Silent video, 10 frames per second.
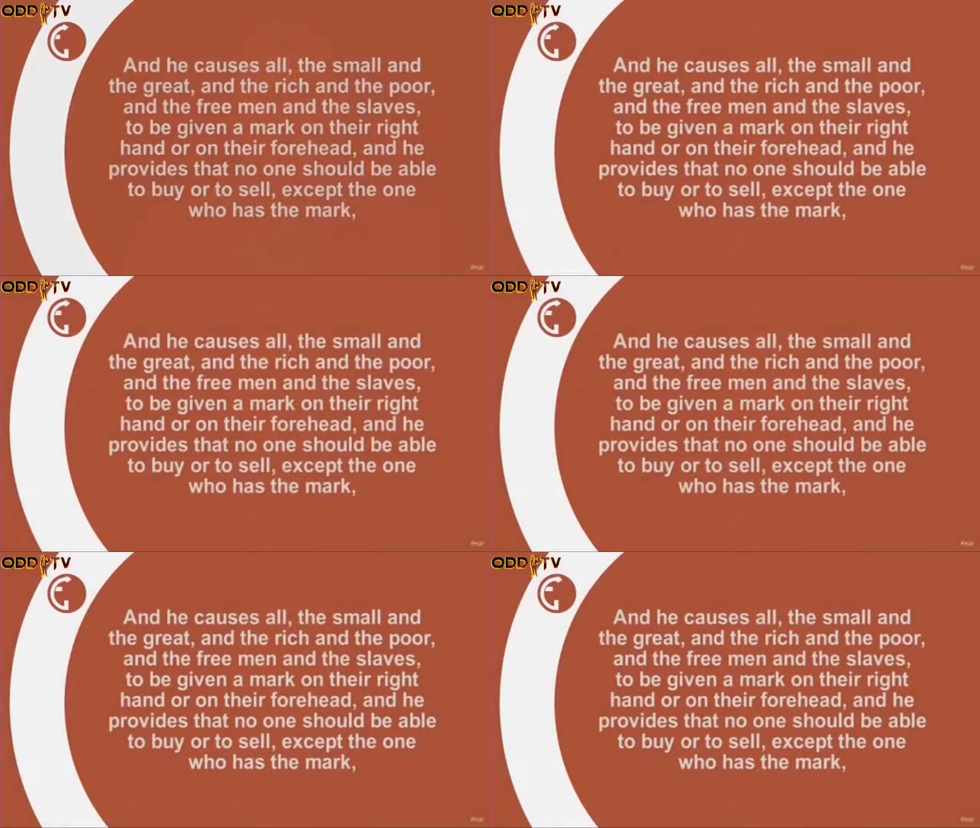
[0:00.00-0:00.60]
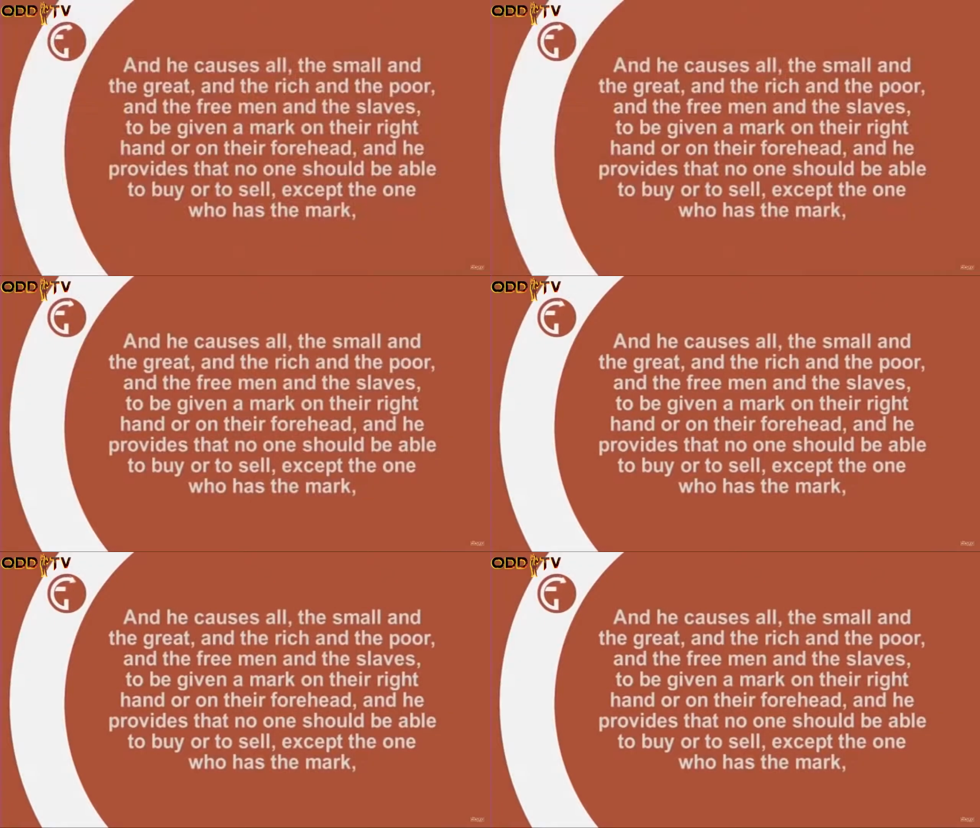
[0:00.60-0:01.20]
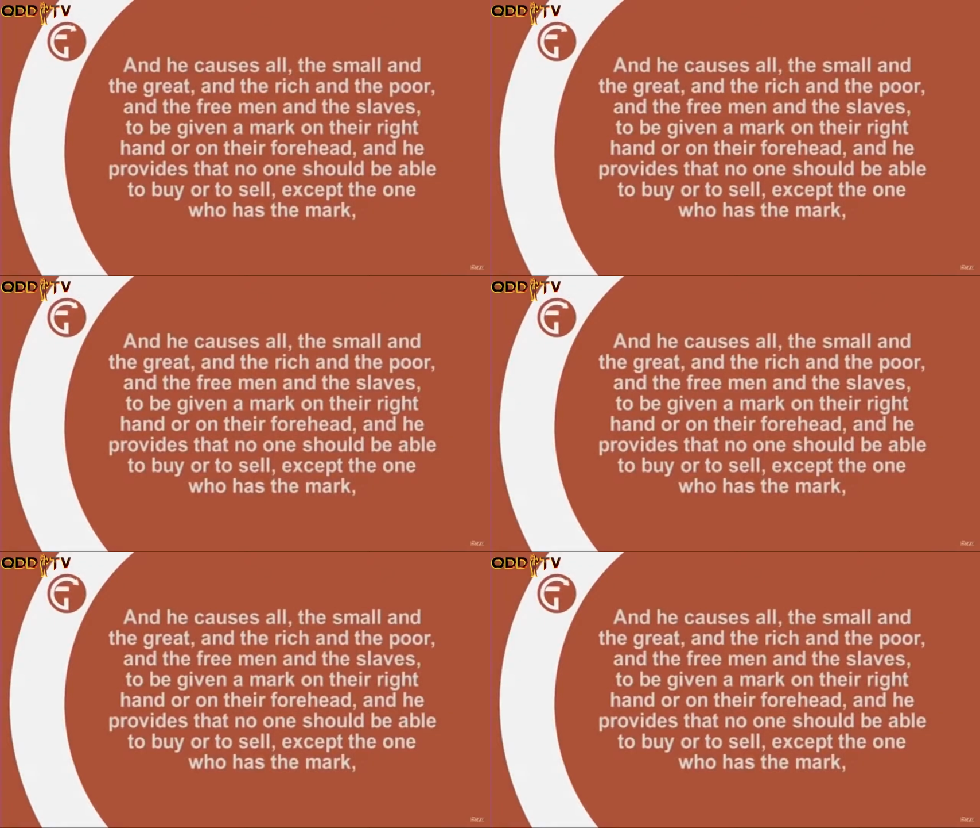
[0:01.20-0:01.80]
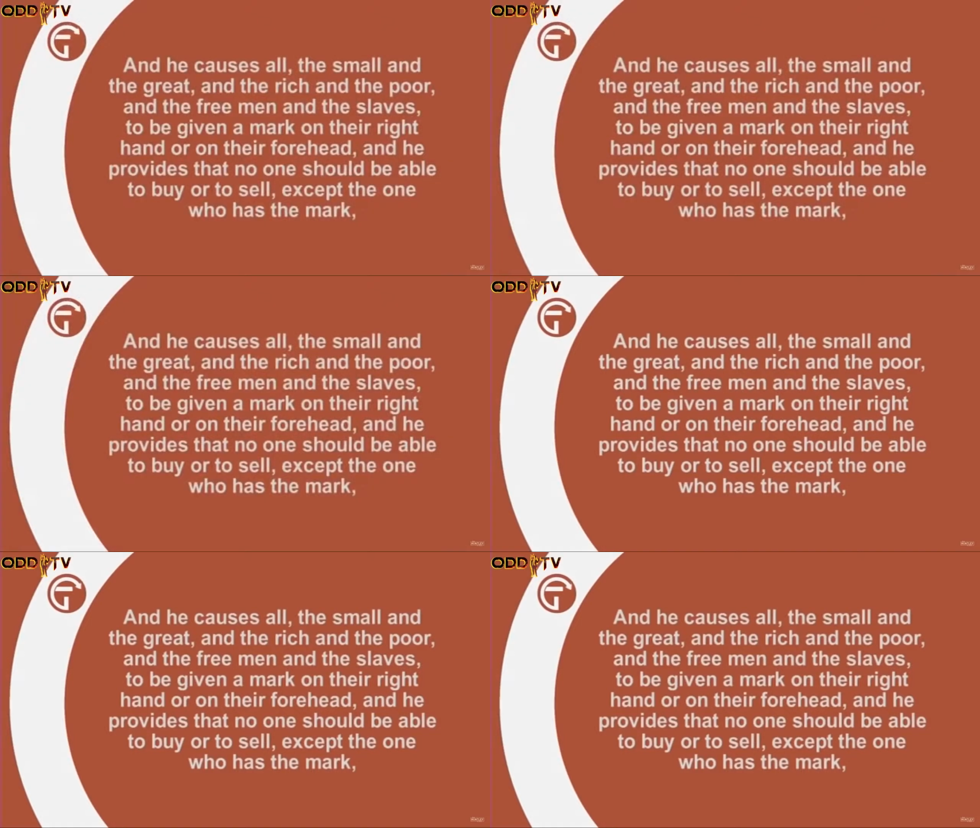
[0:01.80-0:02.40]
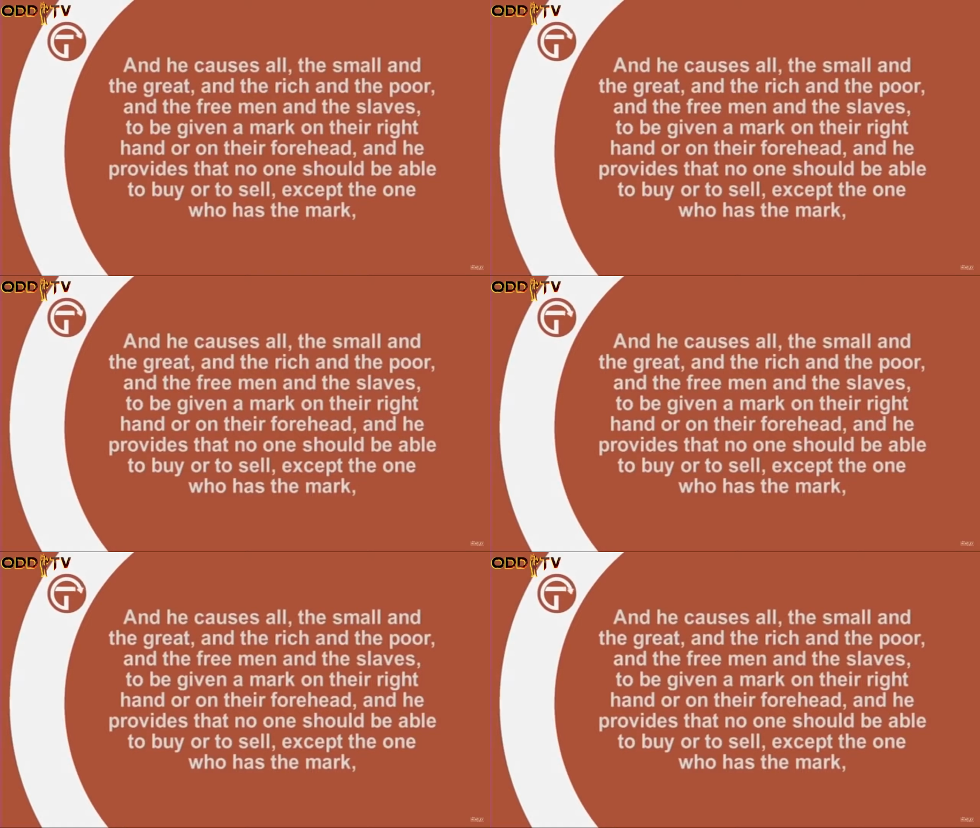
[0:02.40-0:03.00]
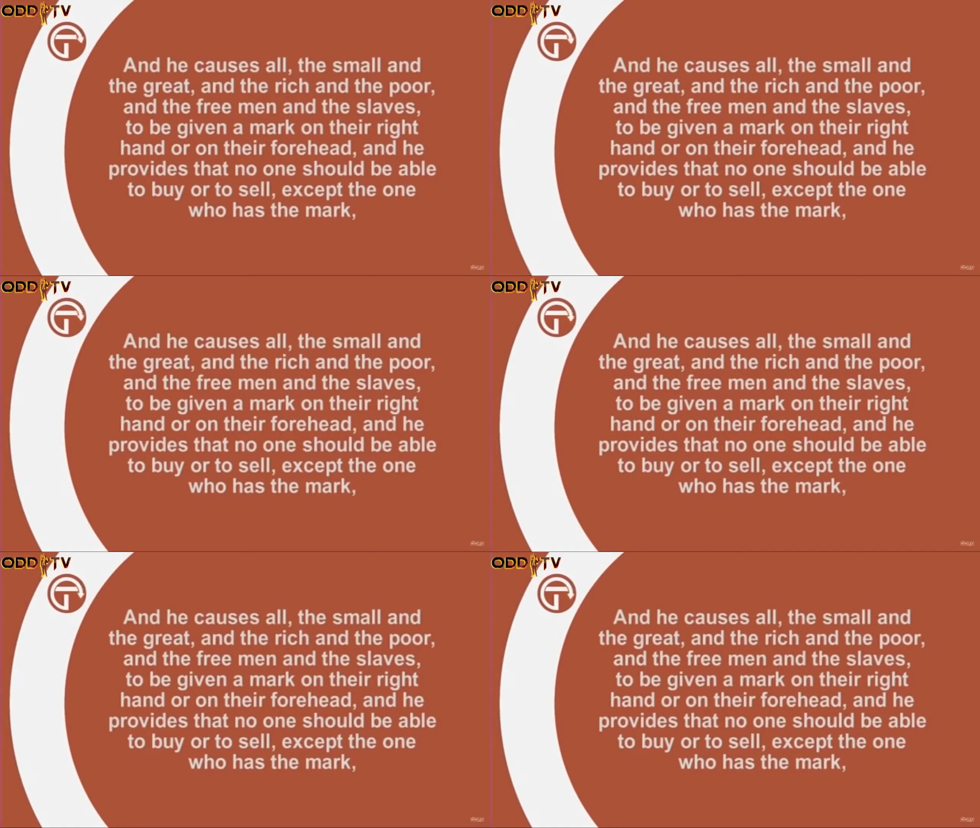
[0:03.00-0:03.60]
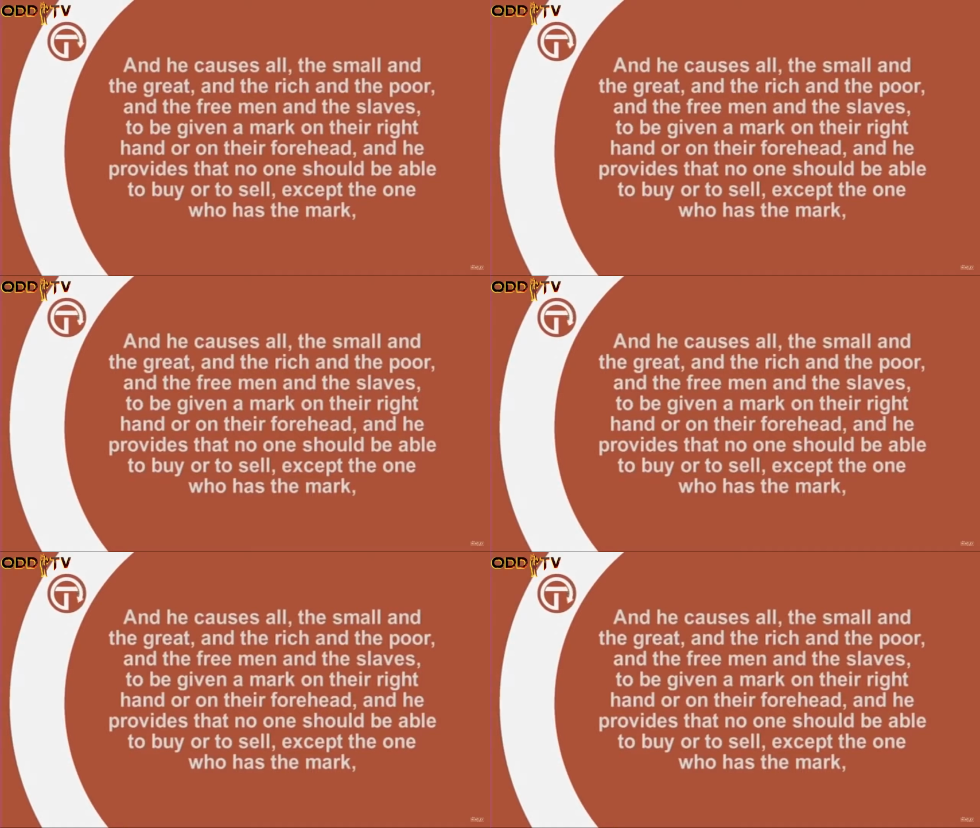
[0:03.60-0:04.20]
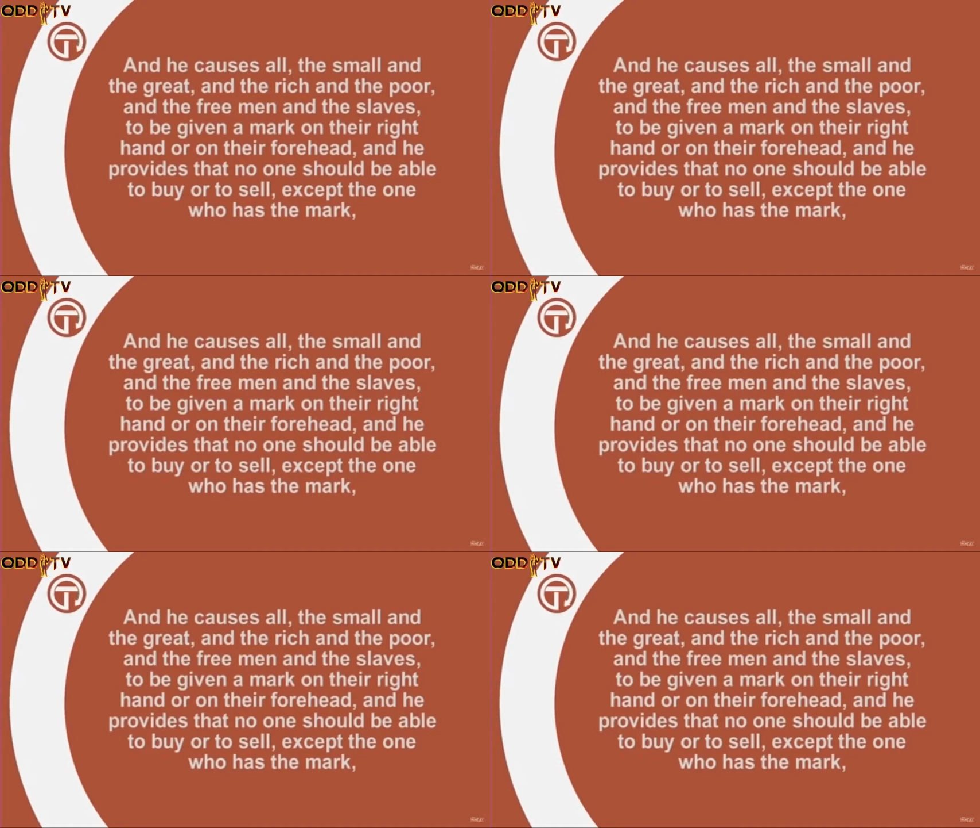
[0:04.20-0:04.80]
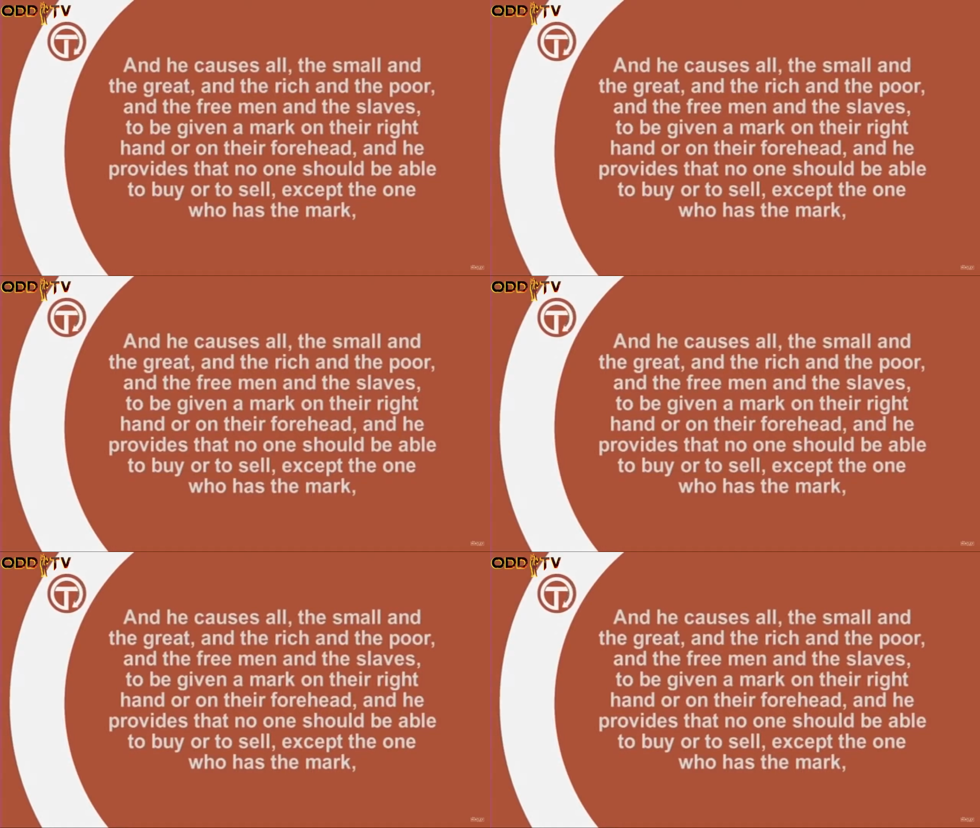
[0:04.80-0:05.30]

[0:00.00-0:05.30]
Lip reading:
(no speaker visible)